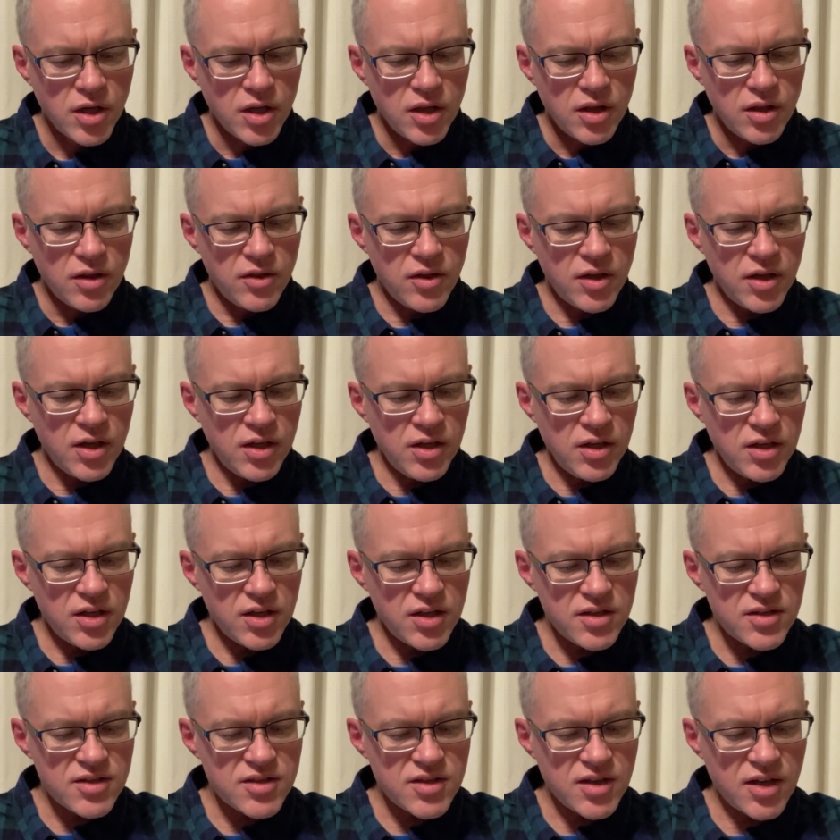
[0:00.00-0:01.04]
Then
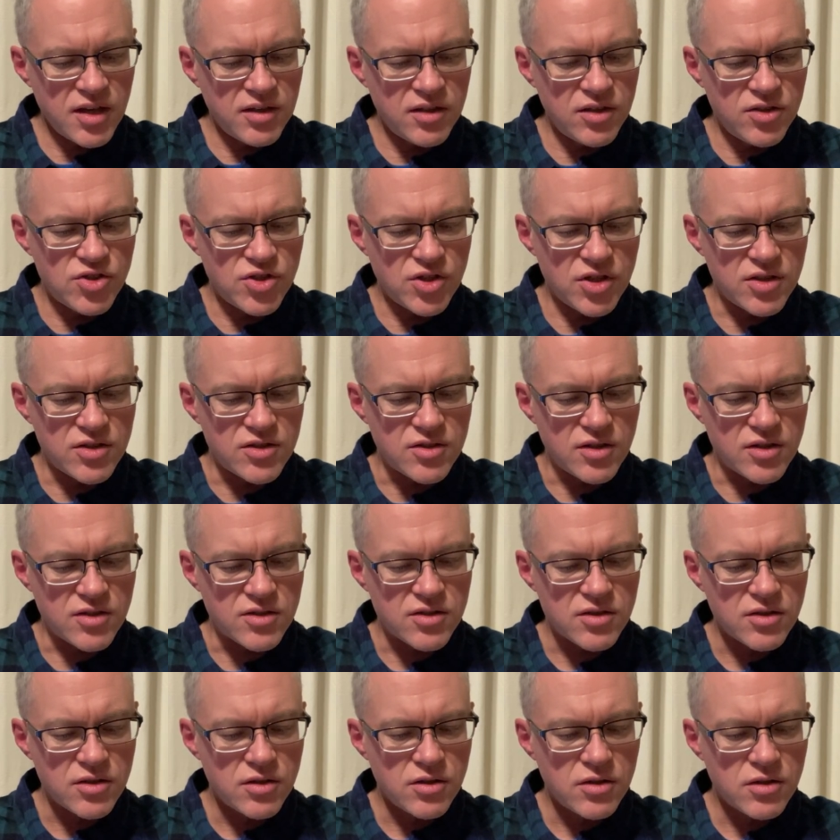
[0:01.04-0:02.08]
he said to
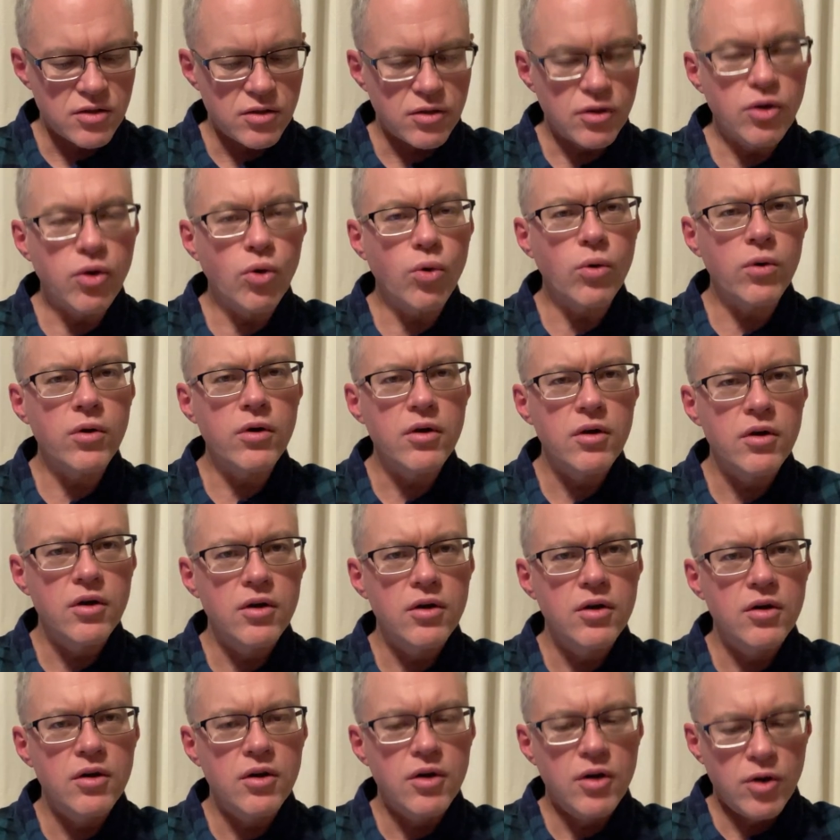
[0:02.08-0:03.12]
Jesus, Lord,
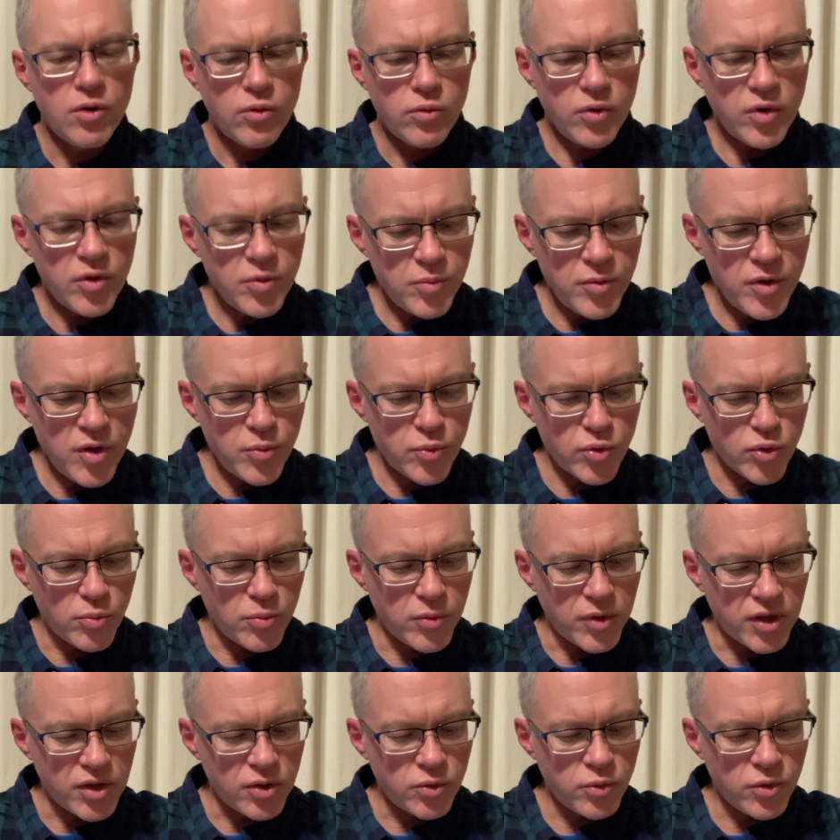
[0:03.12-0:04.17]
remember
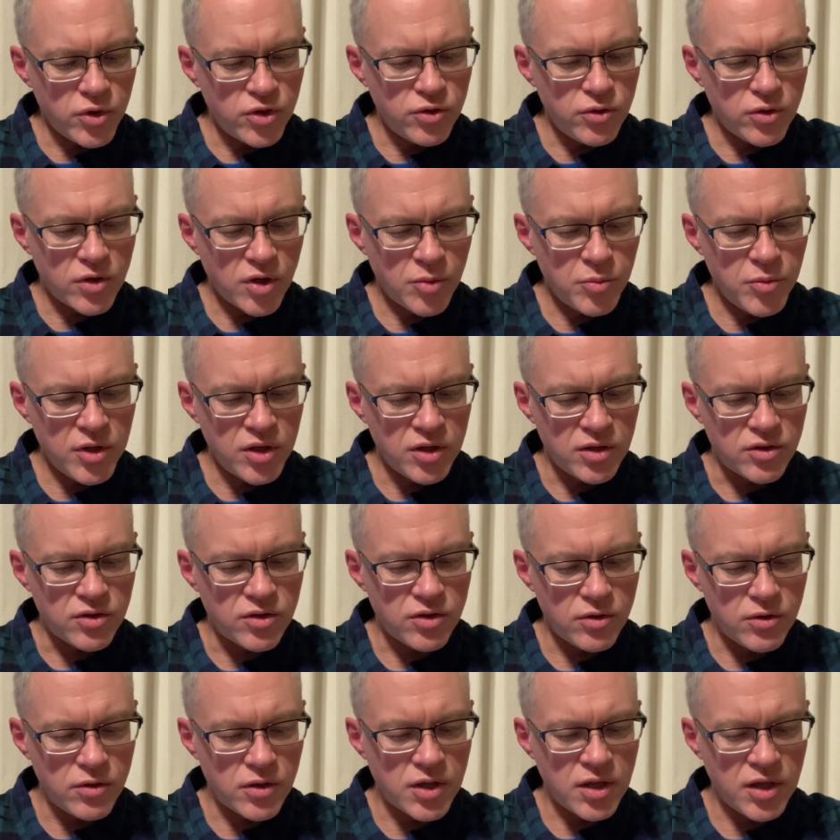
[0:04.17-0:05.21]
me when you come into
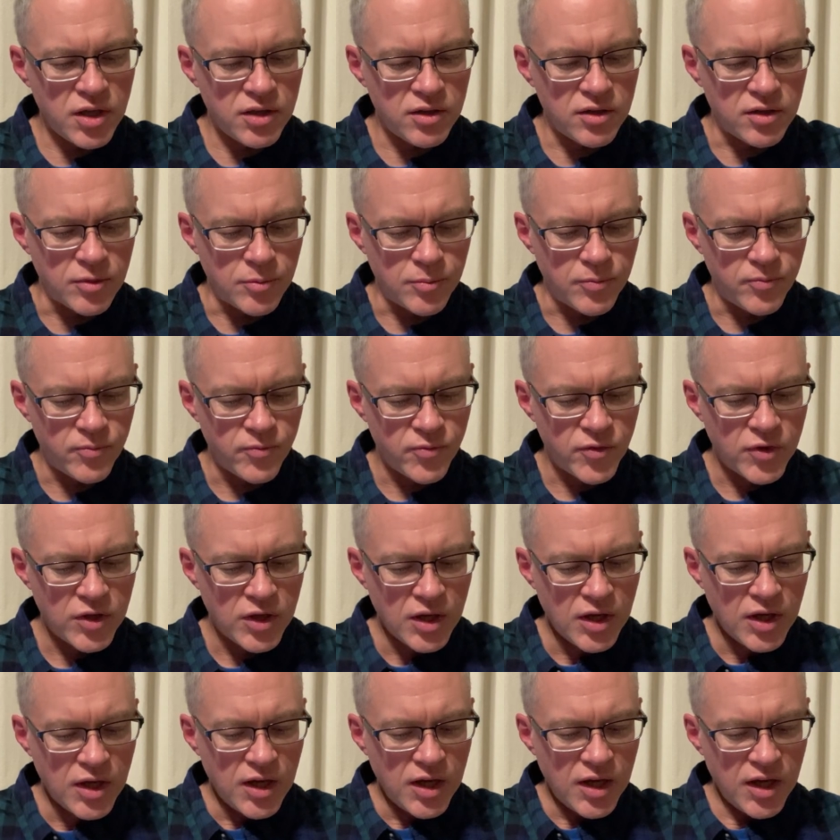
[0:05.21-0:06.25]
your kingdom.
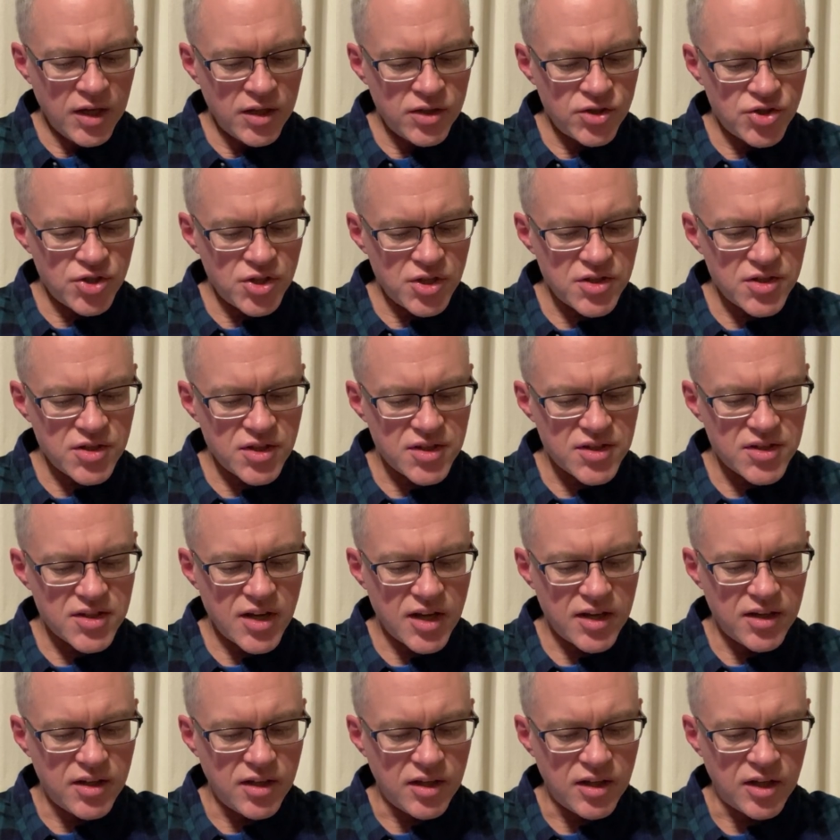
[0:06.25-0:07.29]
And Jesus
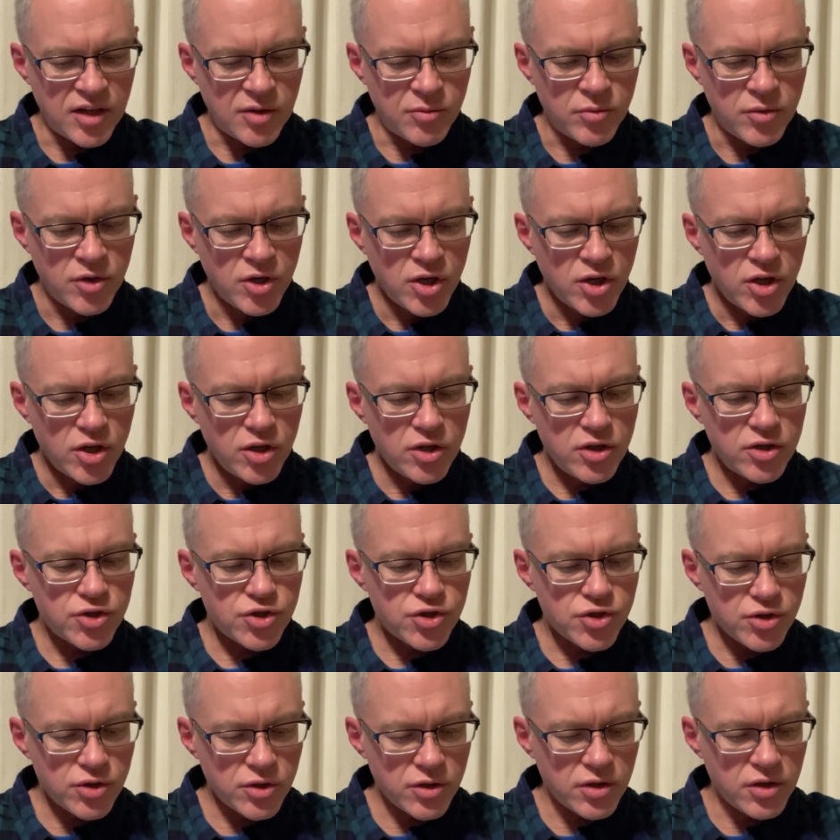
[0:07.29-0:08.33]
said to him,
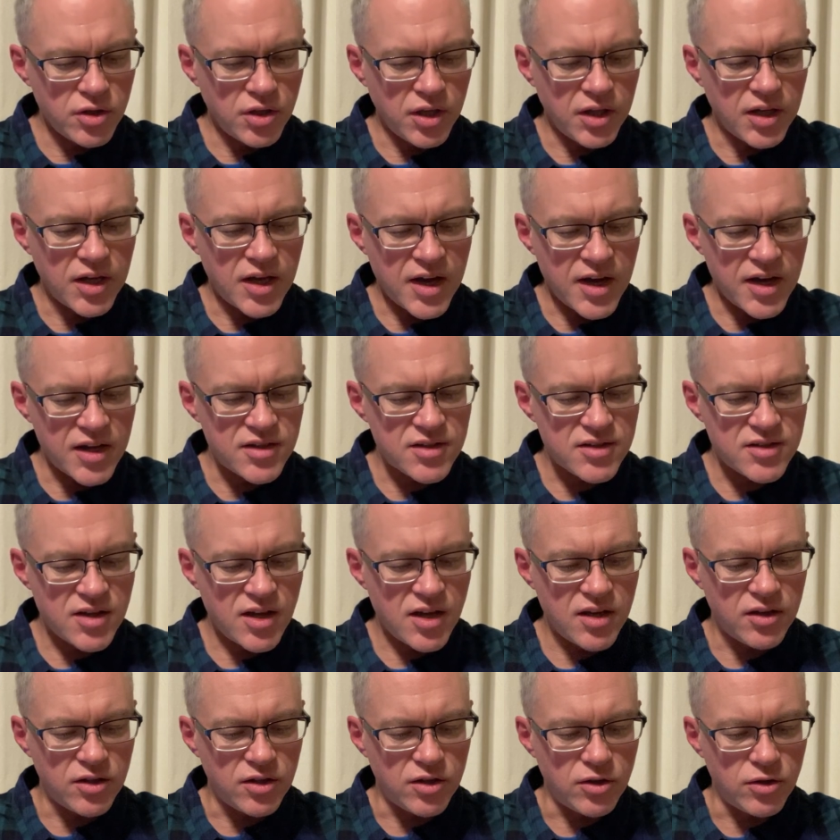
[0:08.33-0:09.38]
Assuredly, I say
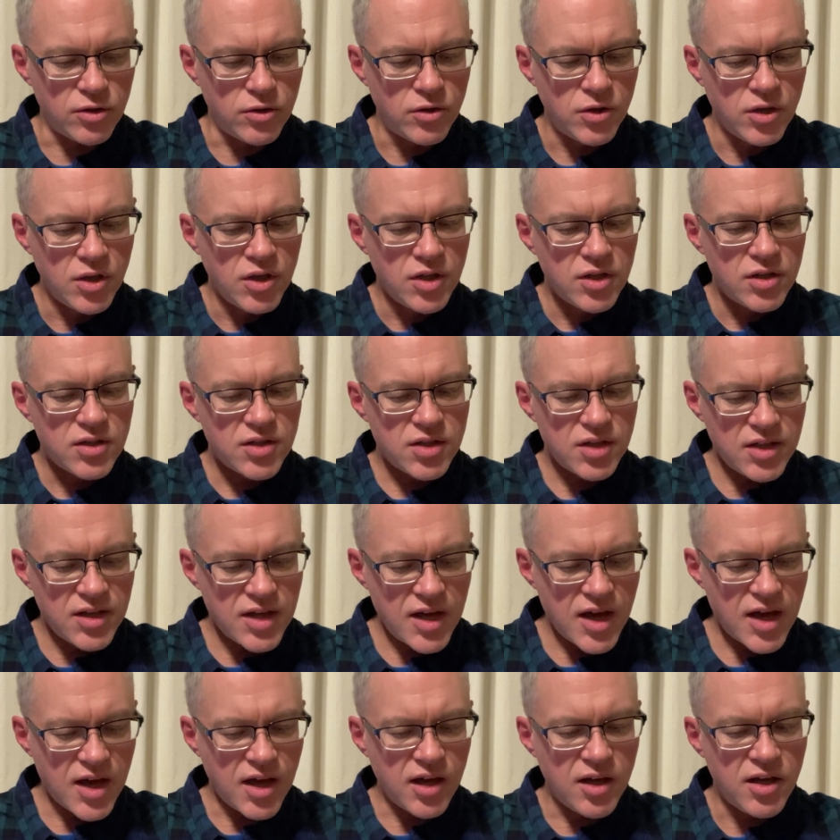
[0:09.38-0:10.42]
to you,
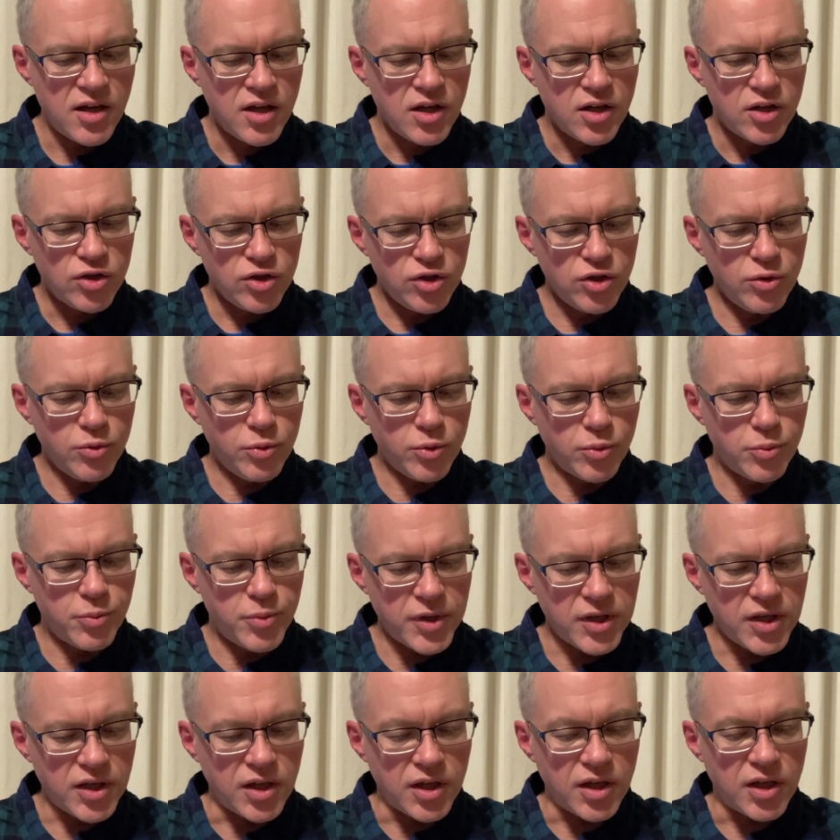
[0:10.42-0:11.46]
today you will
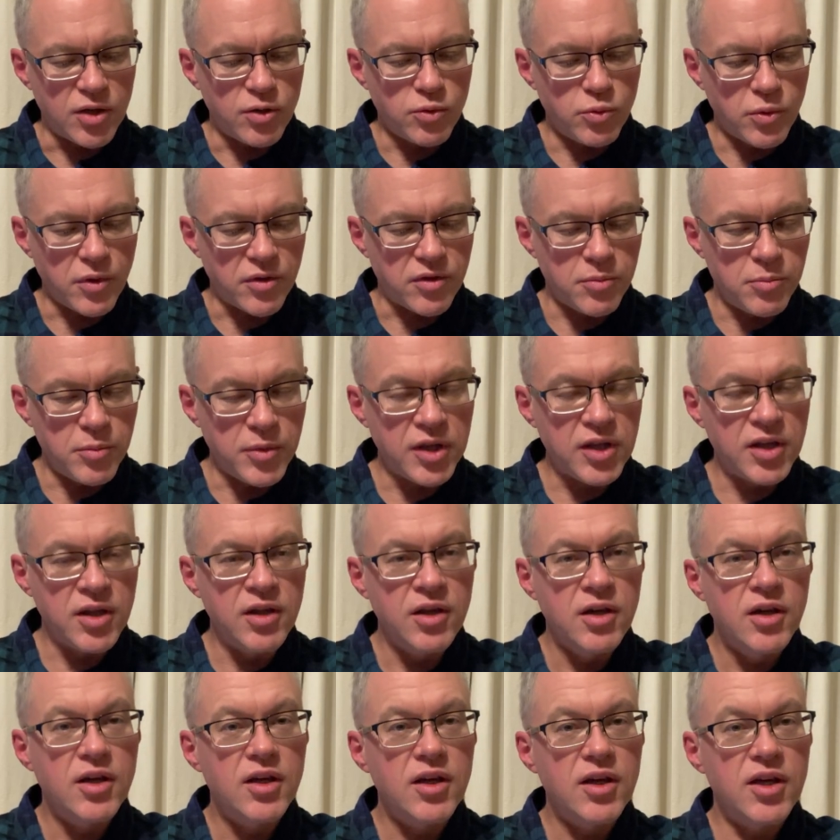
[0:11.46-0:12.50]
be with me
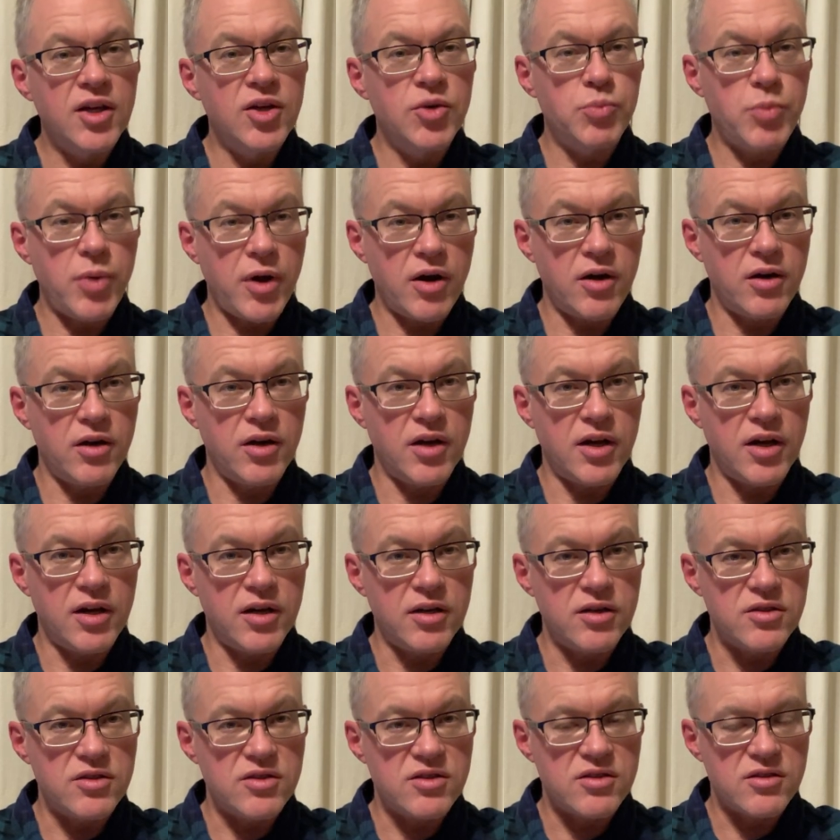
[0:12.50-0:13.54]
in
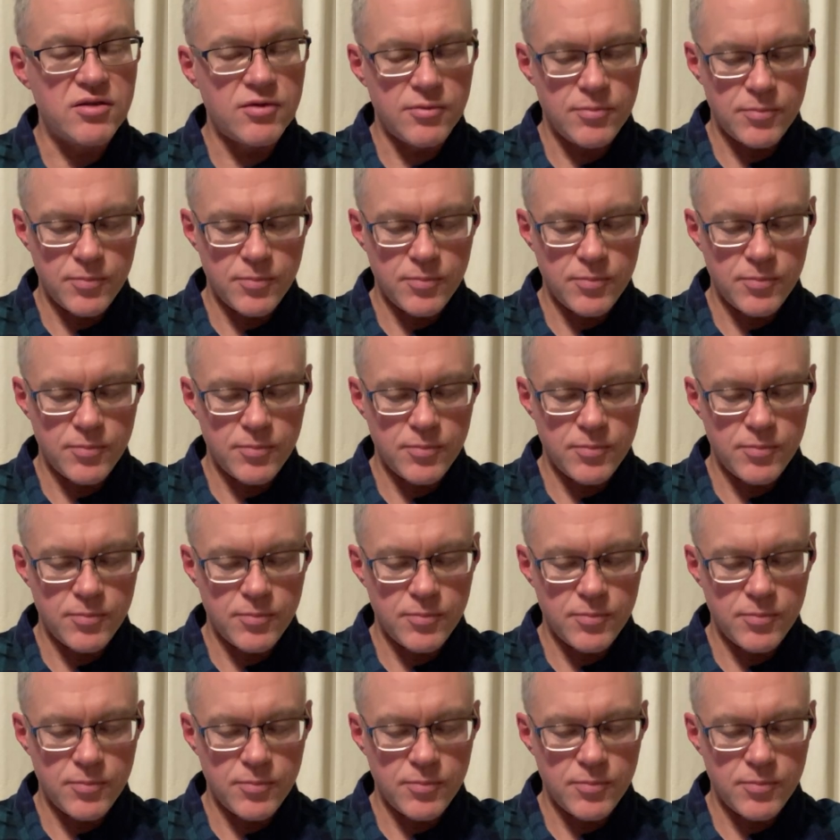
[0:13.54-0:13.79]
paradise.